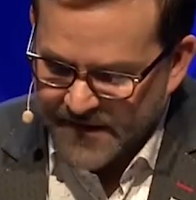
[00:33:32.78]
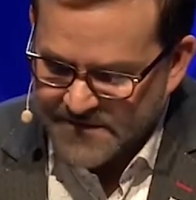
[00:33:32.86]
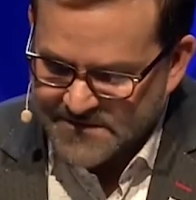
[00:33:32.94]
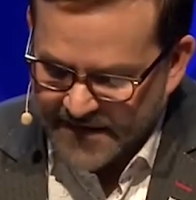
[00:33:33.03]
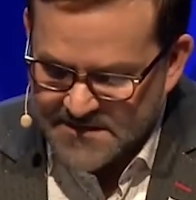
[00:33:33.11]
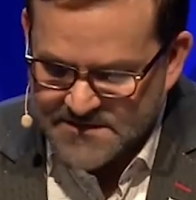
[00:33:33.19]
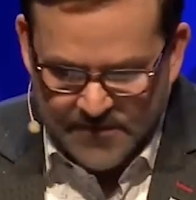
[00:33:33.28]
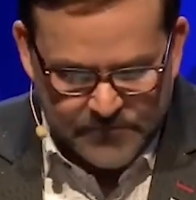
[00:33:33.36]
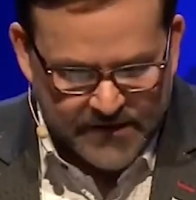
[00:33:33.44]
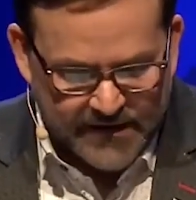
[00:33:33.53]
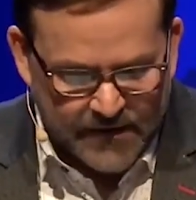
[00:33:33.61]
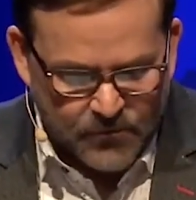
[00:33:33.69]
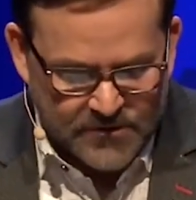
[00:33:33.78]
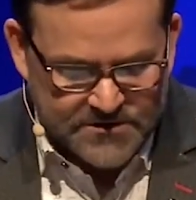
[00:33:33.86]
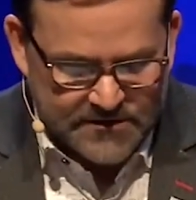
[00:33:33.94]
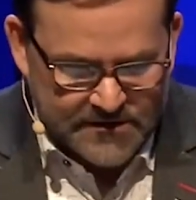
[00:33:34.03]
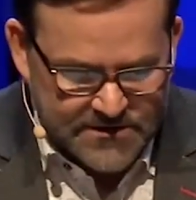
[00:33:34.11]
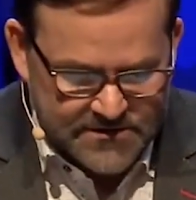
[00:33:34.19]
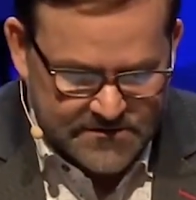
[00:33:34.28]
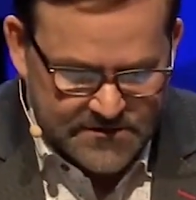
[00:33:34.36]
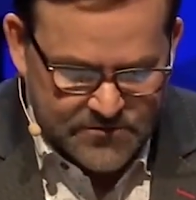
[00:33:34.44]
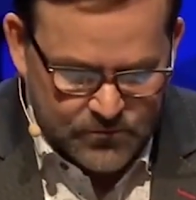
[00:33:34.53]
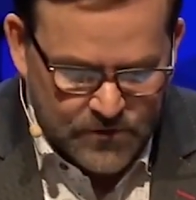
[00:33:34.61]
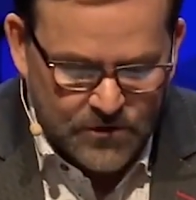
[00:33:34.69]
says something. And I want you to just,
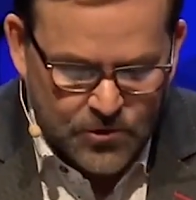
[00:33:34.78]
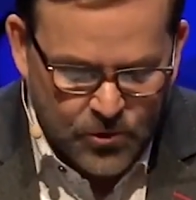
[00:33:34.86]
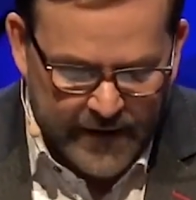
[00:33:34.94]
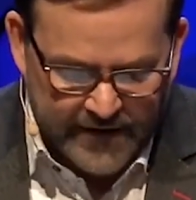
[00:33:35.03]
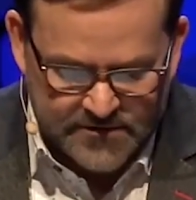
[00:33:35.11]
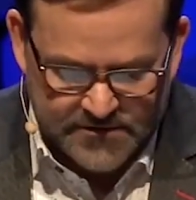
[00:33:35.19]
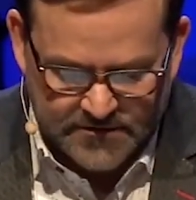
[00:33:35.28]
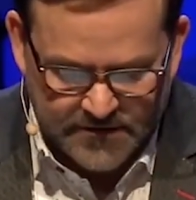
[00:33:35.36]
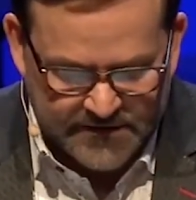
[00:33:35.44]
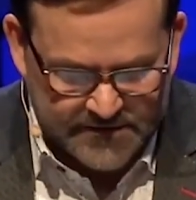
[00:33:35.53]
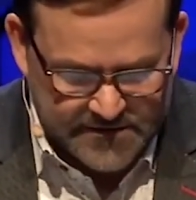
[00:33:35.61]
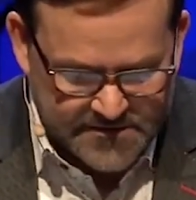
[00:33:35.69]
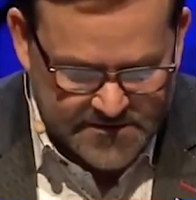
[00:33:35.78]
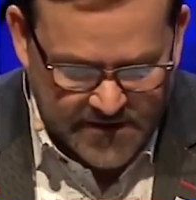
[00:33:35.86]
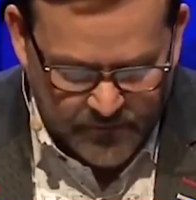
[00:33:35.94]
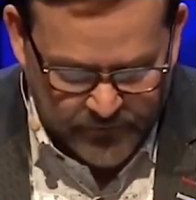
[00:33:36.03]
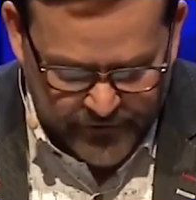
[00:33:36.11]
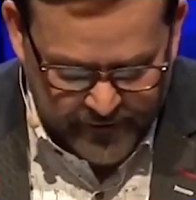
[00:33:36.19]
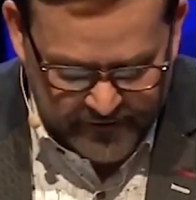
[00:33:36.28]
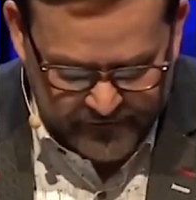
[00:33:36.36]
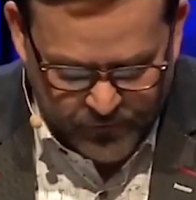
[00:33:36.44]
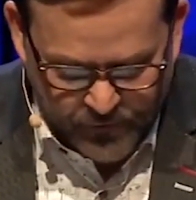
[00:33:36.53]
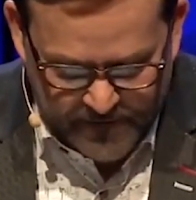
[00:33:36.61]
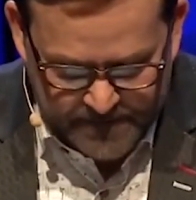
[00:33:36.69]
just real quick, just look at this. Psalm
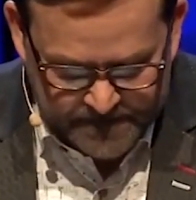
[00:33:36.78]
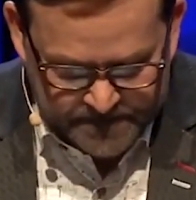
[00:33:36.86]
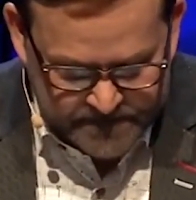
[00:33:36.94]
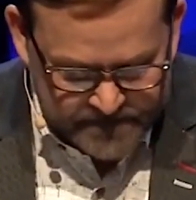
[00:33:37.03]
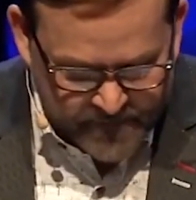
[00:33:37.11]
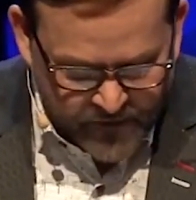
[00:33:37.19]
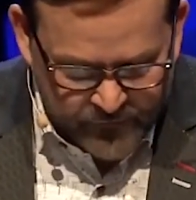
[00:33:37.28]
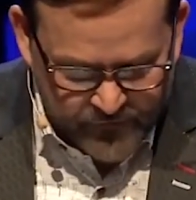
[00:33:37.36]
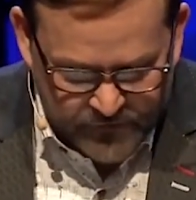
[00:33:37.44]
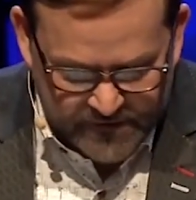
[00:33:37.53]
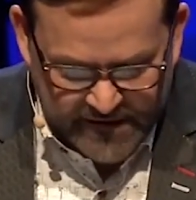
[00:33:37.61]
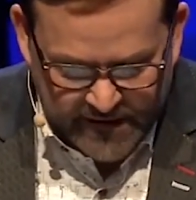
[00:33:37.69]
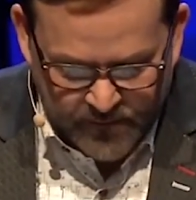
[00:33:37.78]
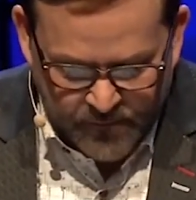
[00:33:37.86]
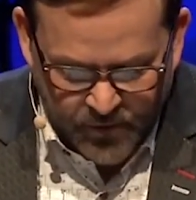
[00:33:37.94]
34, only got a